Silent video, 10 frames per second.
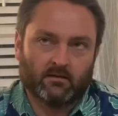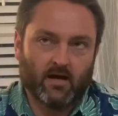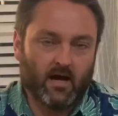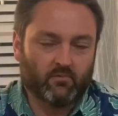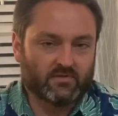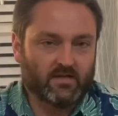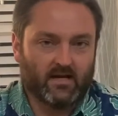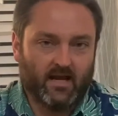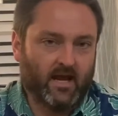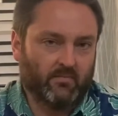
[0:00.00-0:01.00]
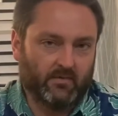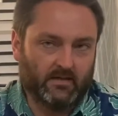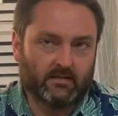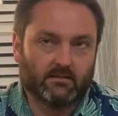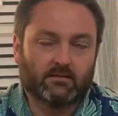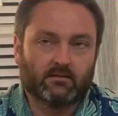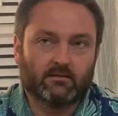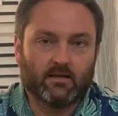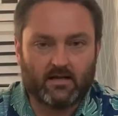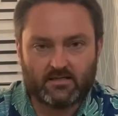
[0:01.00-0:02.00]
God was not happy
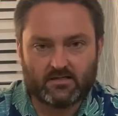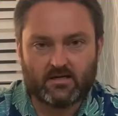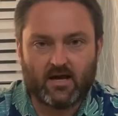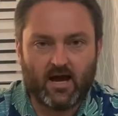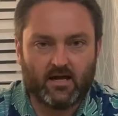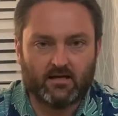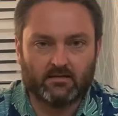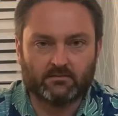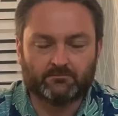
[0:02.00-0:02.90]
that Hezekiah